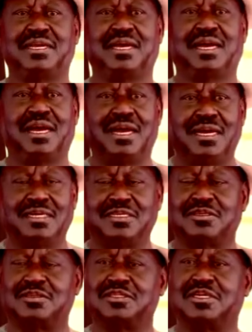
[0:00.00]
And
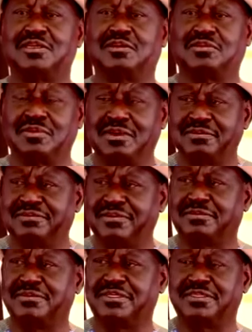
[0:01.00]
on the 12th of
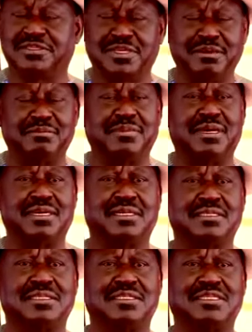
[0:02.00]
December,
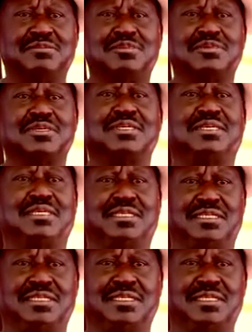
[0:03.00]
Jamhuri Day,
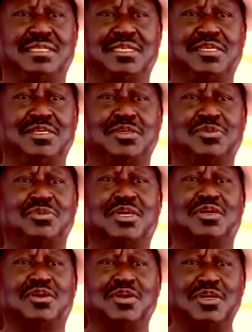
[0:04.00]
we are
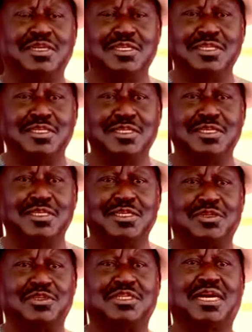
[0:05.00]
going to
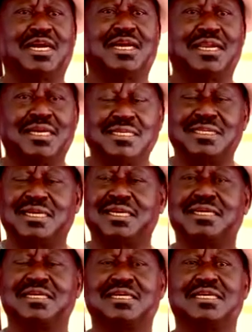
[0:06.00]
Jacaranda
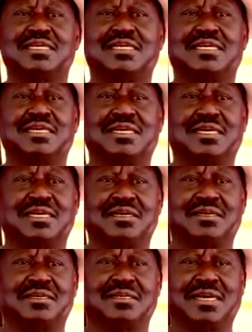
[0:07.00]

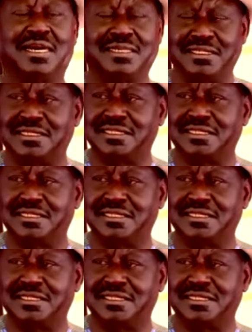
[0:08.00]
Garden